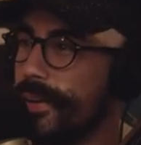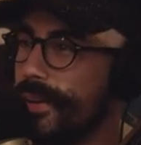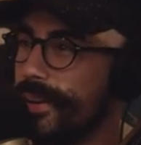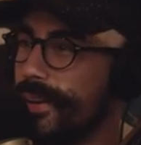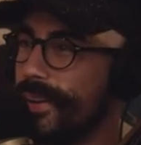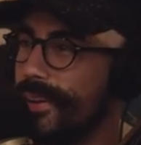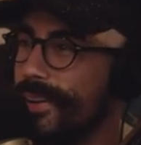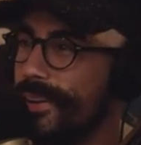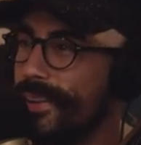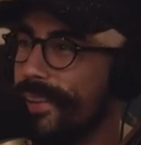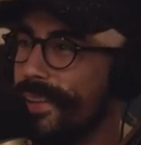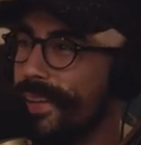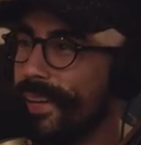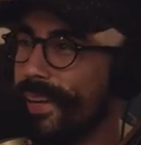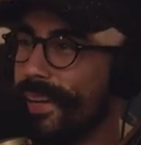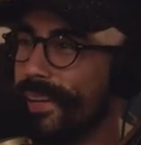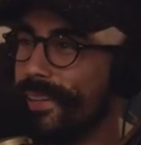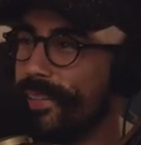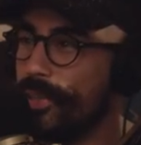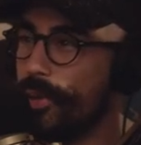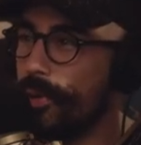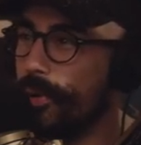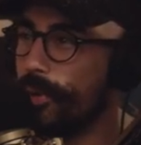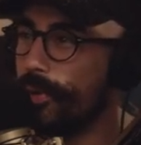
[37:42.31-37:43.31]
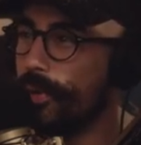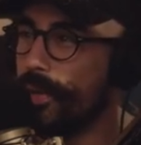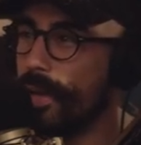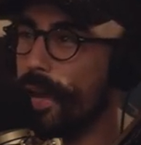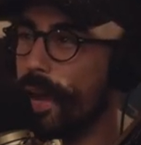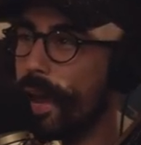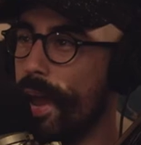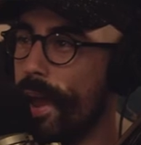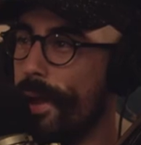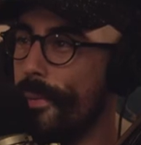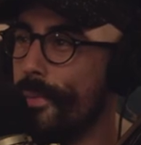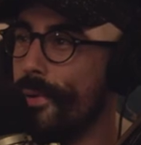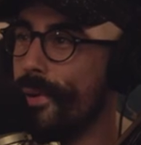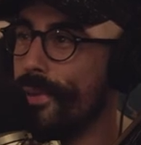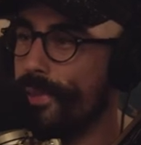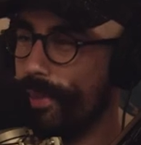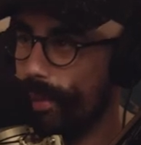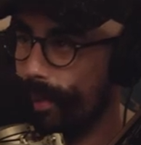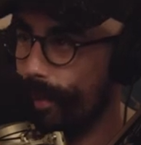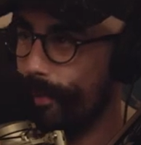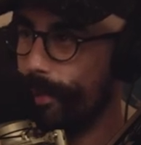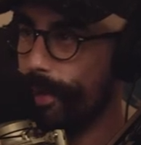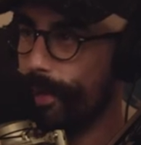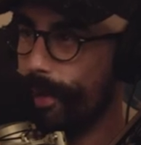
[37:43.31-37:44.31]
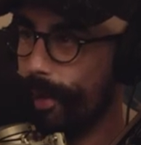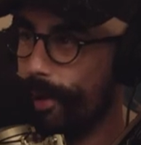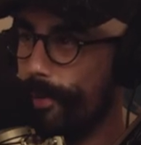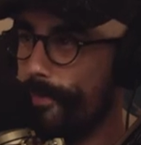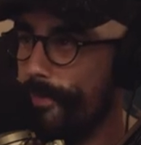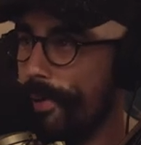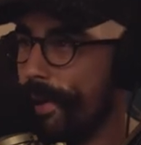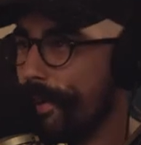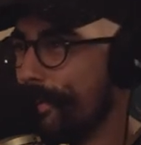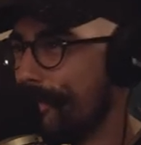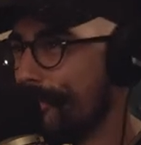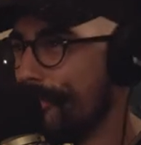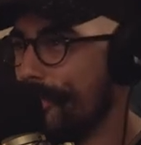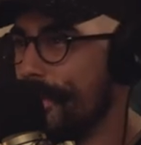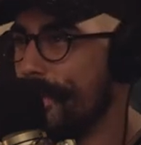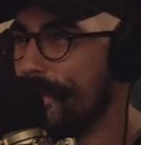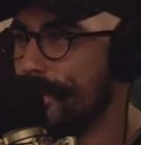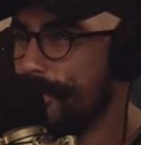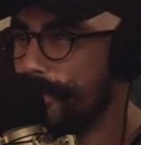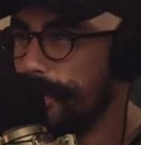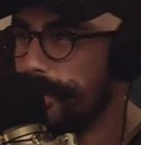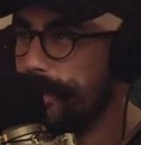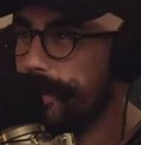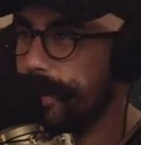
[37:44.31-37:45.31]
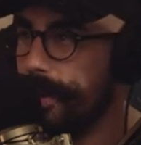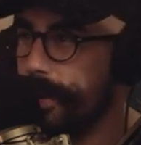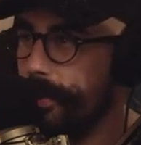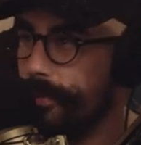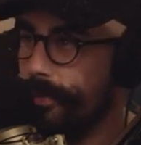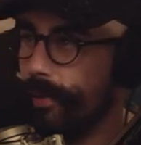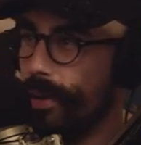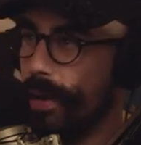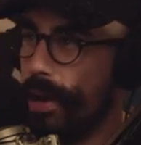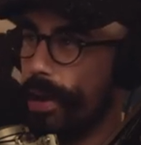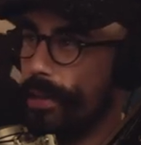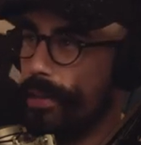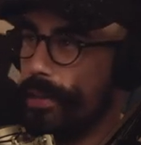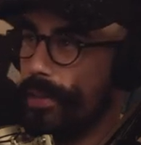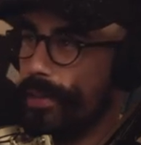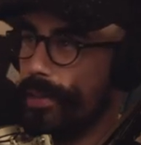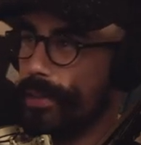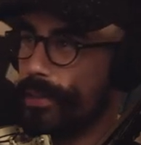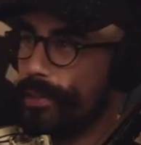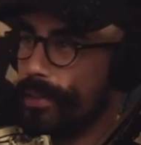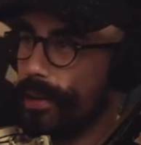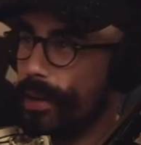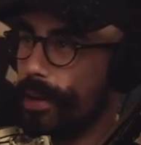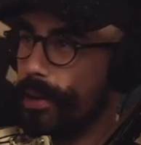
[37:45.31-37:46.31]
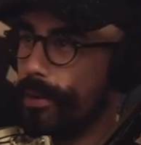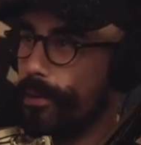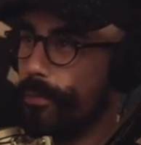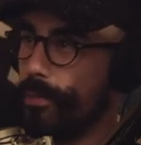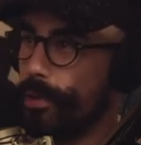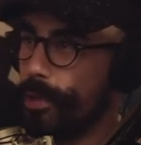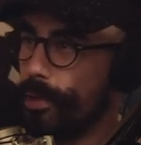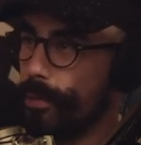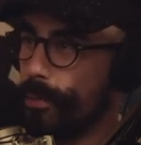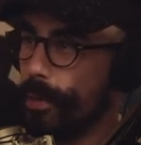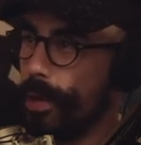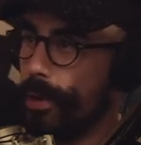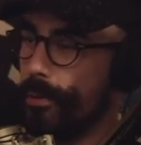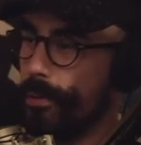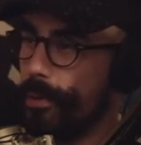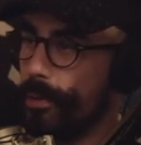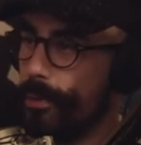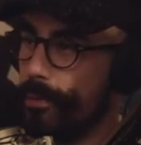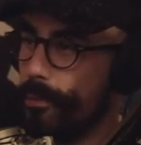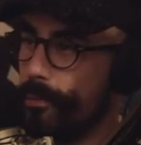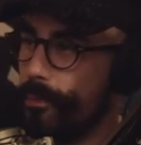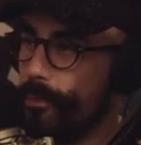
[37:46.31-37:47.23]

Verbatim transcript: You know, and they get totally hammered and then they become best friends by the end of it and then they sign a piece of paper.